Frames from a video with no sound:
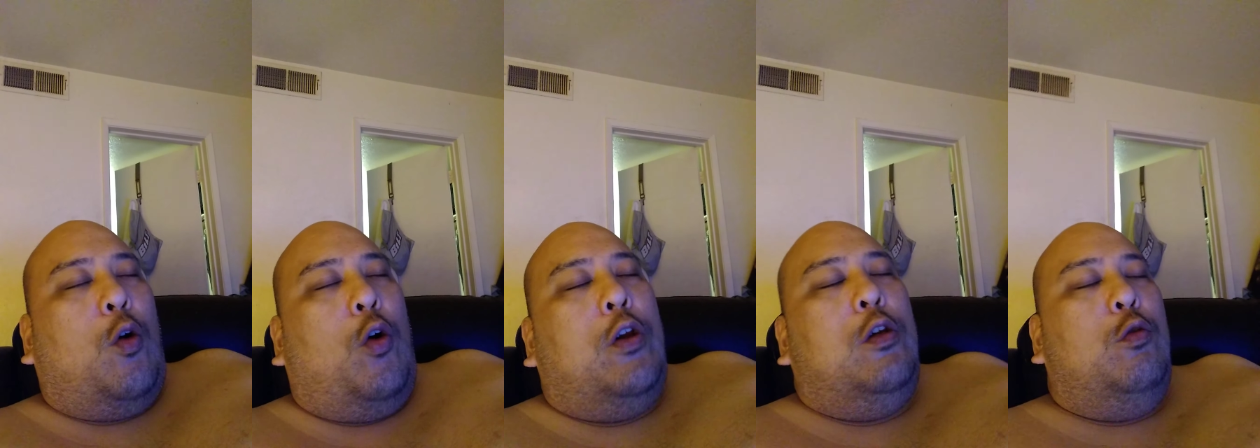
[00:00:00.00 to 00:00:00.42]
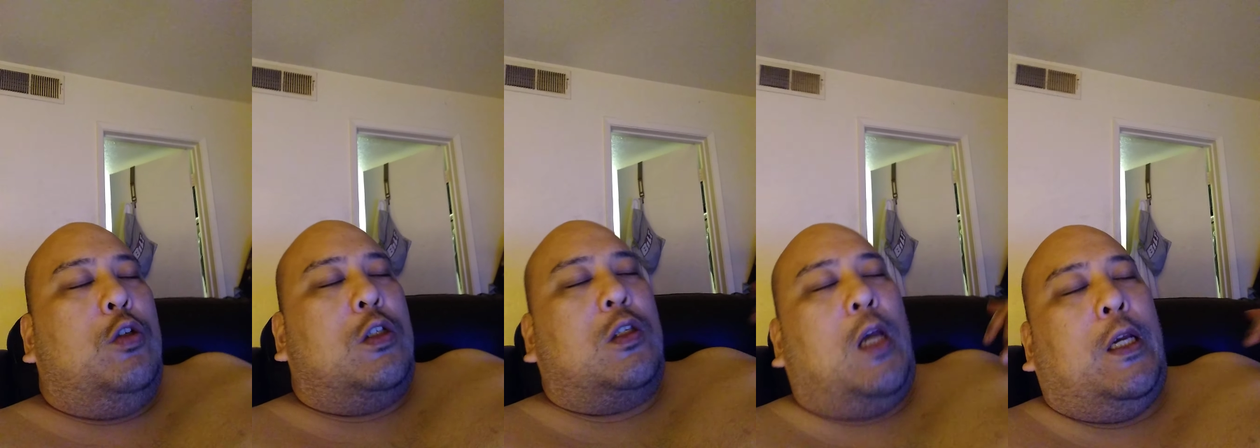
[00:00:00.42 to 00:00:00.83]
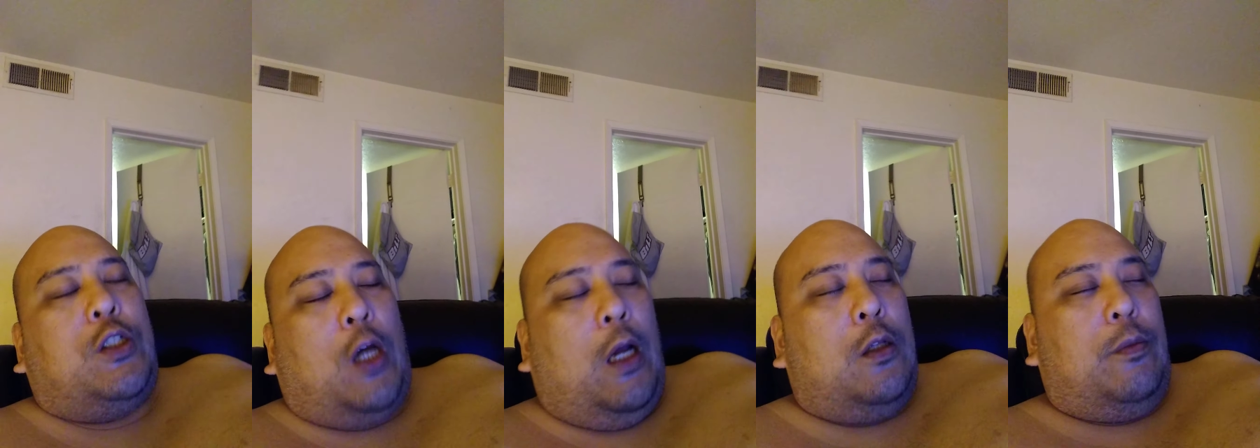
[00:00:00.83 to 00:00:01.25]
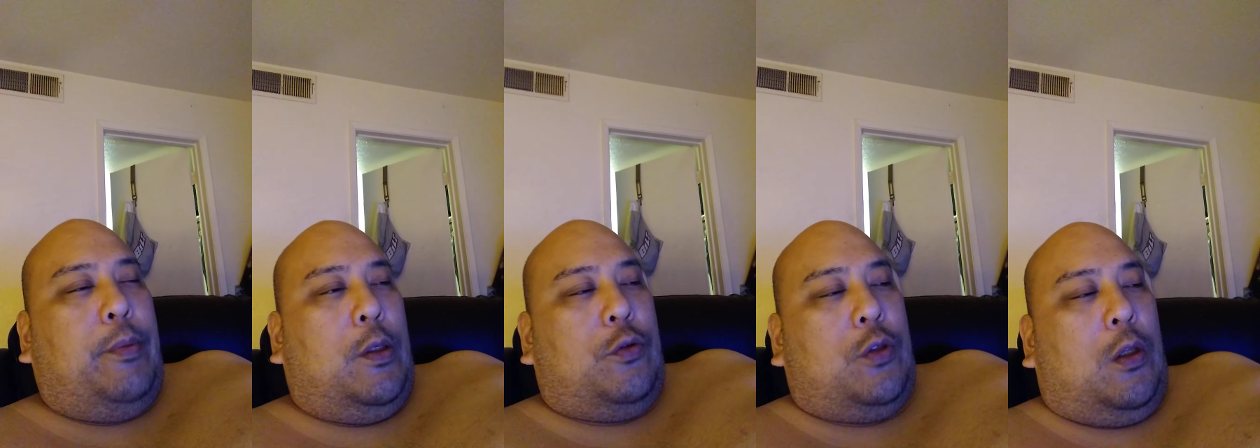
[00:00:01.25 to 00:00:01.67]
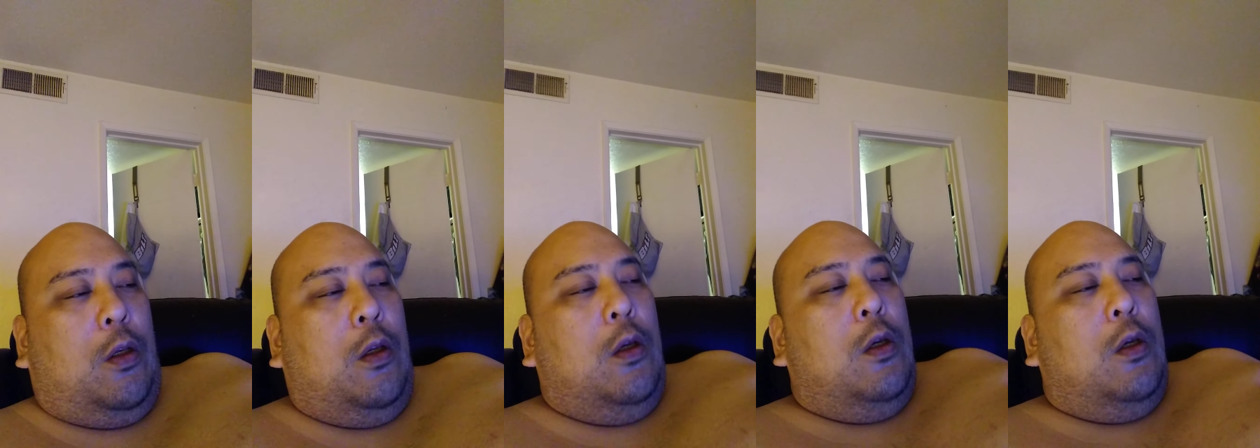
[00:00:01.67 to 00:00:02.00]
or are you just like child abusing?